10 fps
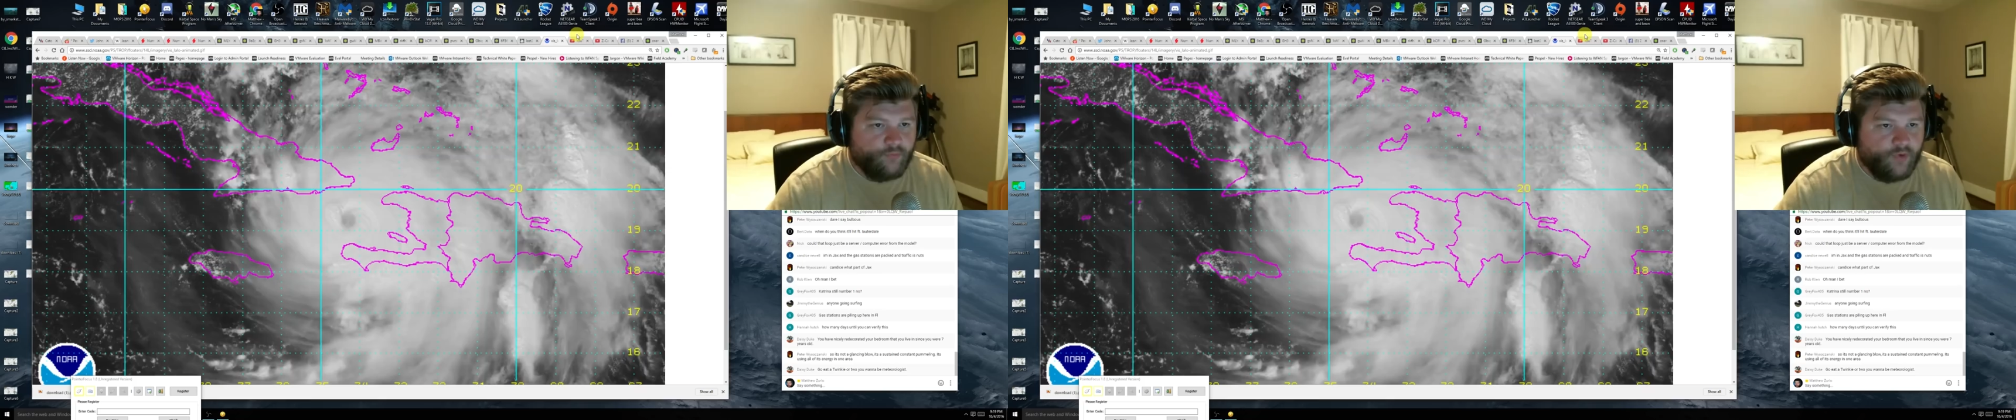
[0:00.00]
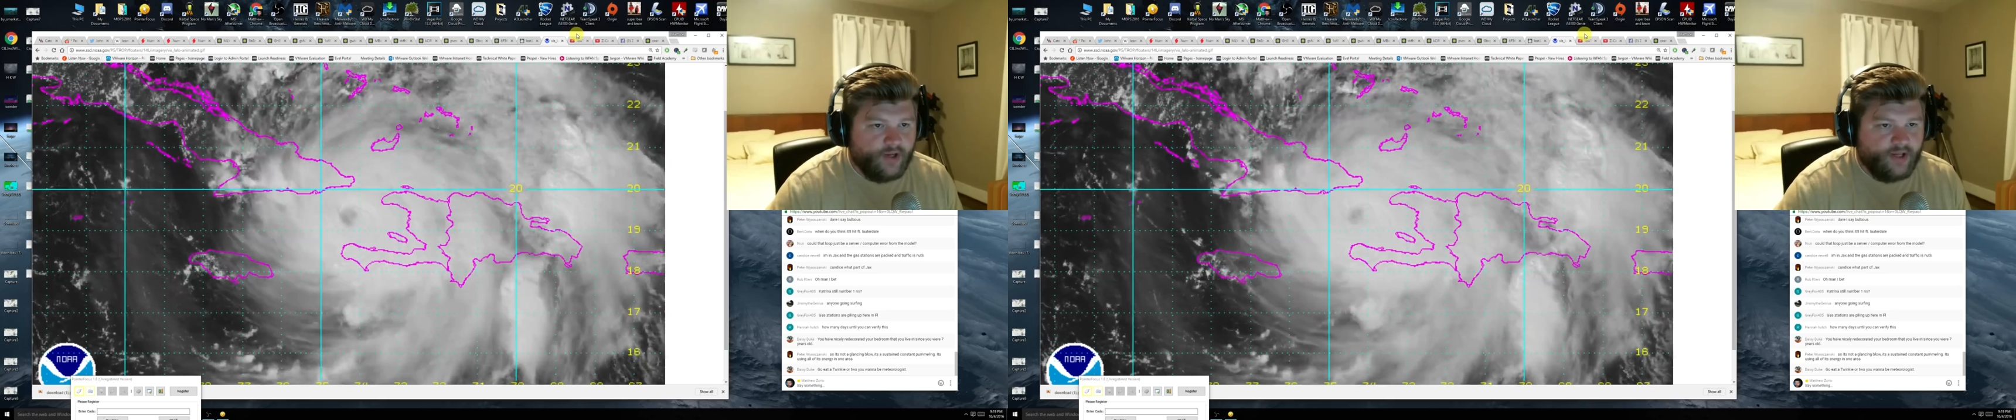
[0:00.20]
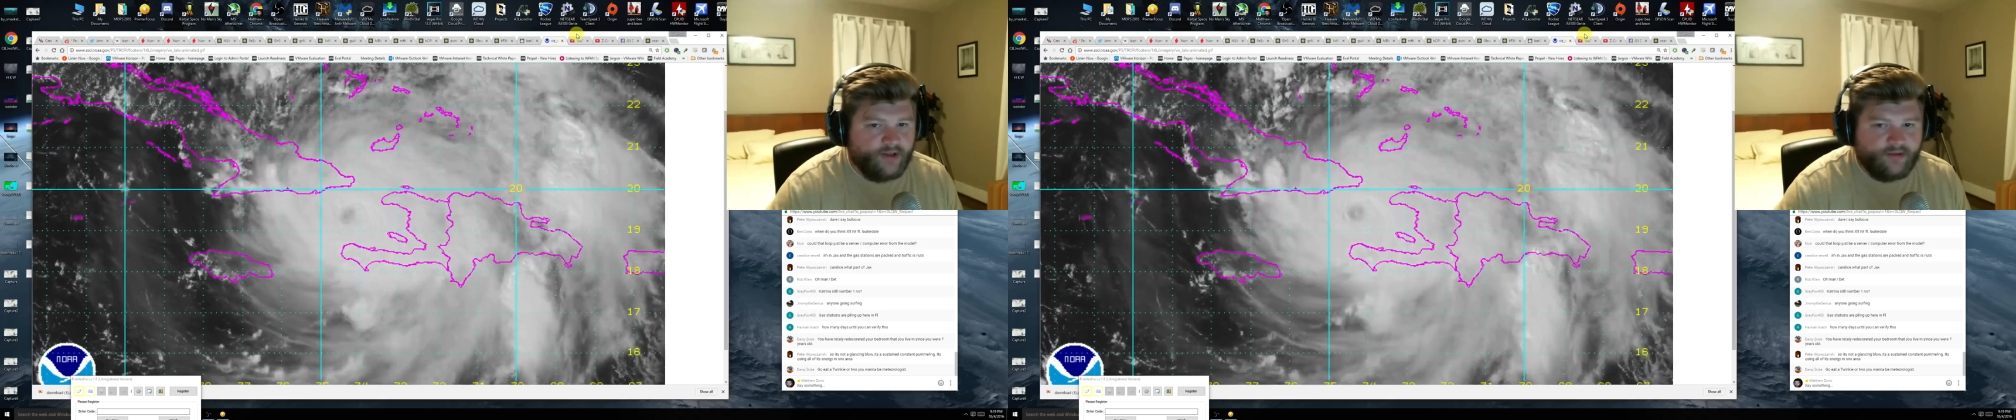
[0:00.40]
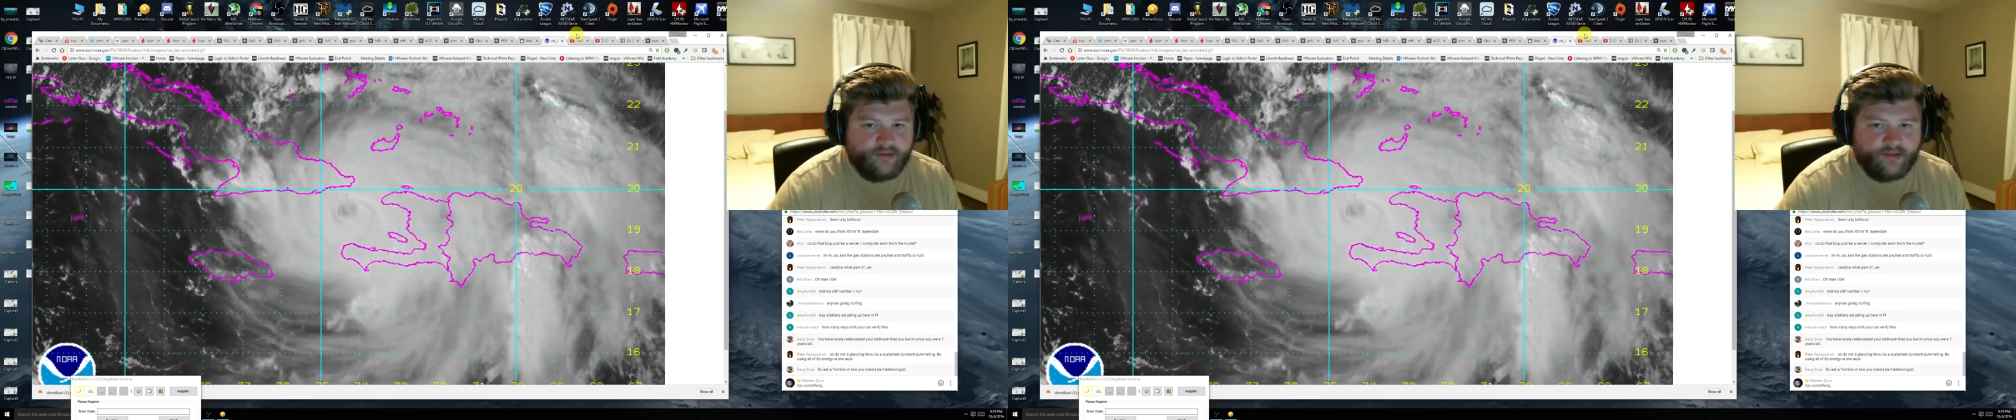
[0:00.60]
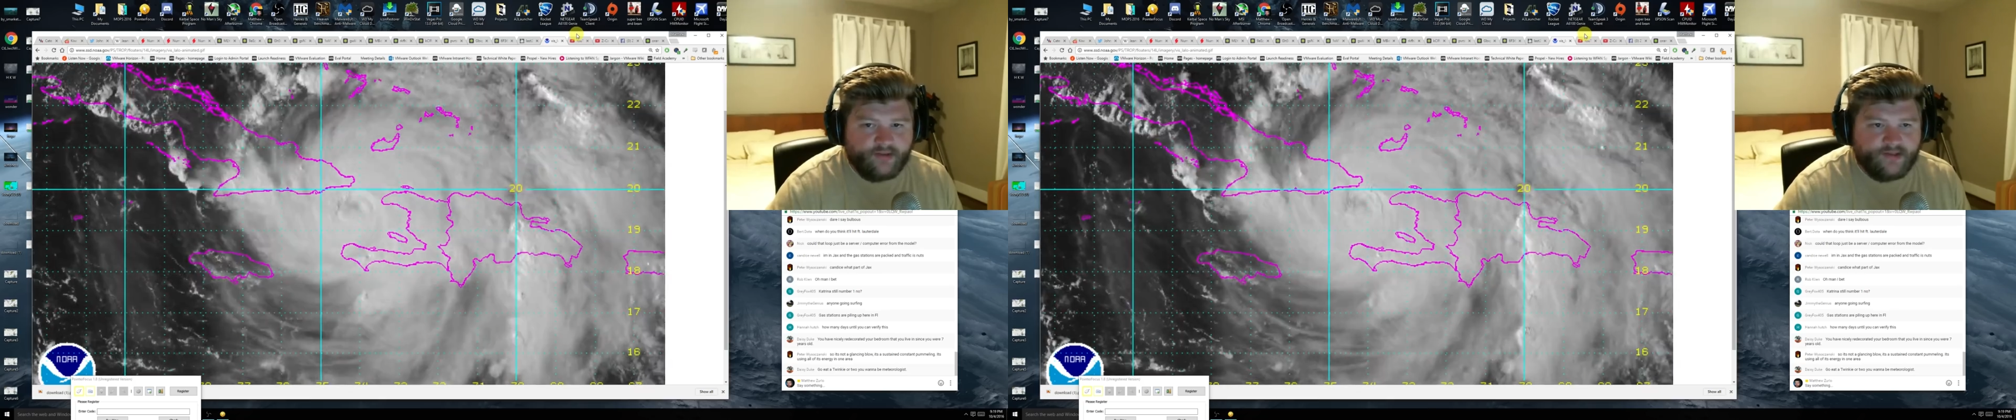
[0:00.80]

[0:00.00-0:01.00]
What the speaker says: why I think